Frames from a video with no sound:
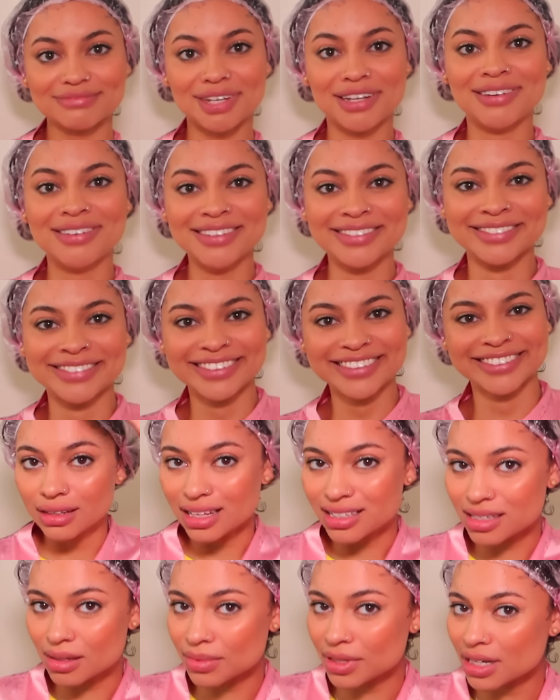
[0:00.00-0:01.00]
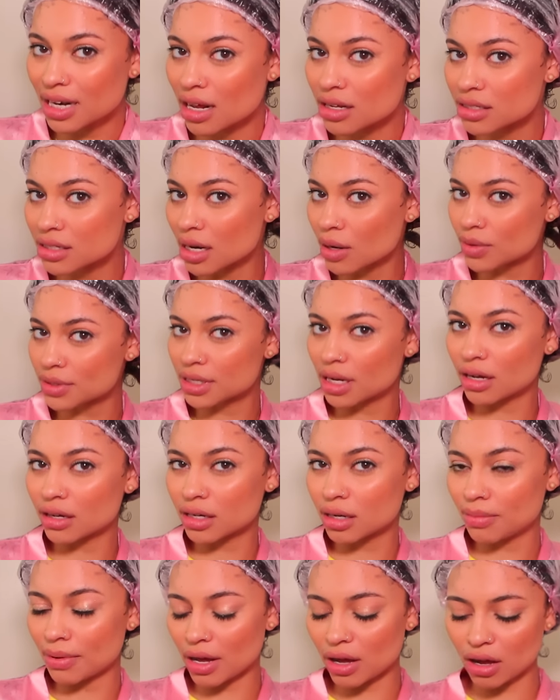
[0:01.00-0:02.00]
That's something else that I was
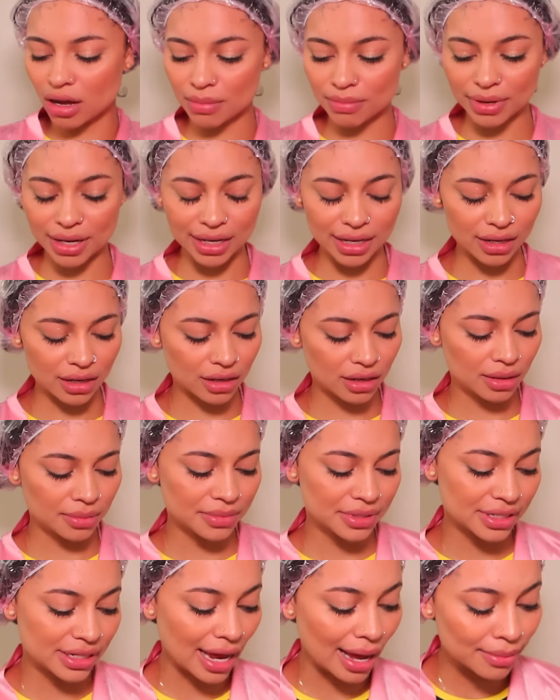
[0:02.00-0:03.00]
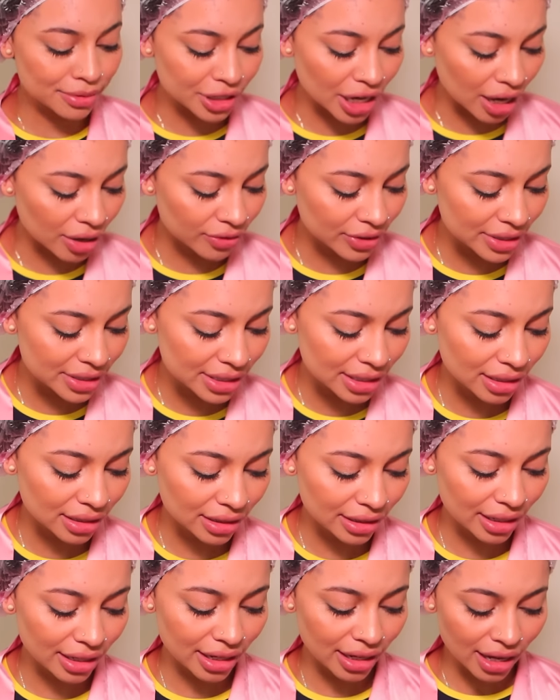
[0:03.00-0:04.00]
talking about on my um, Snapchat
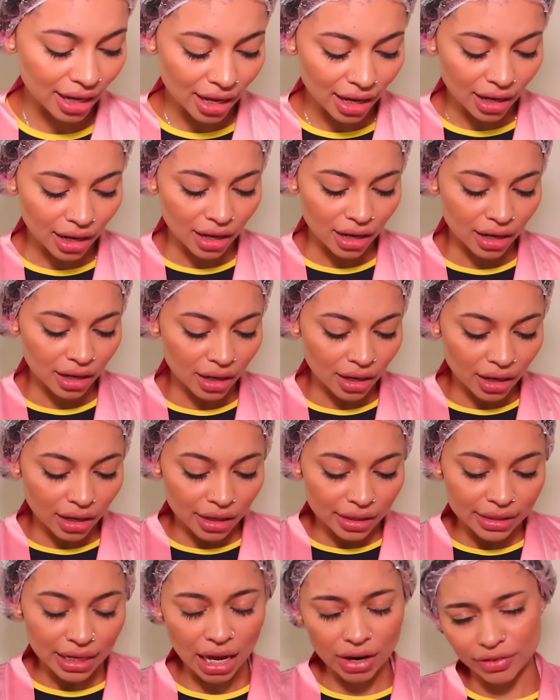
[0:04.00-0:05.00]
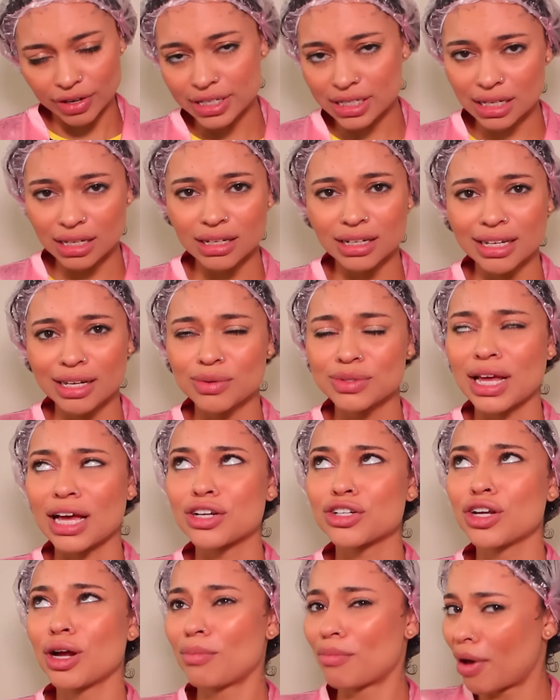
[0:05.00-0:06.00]
recently not recently, it was
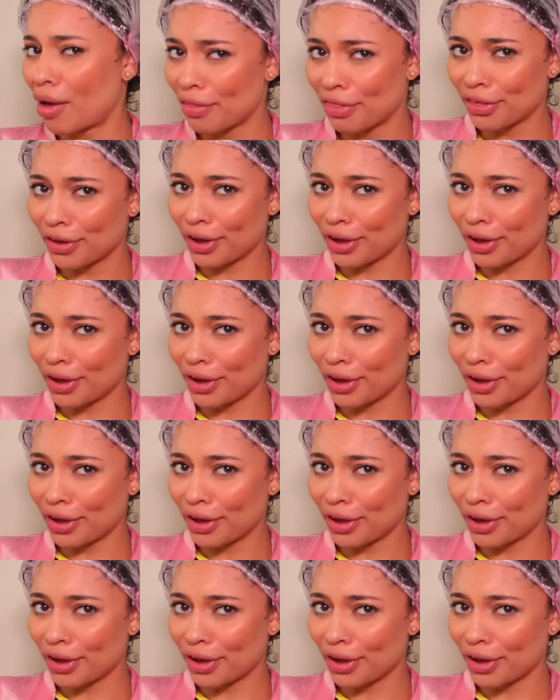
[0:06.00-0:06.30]
actually a month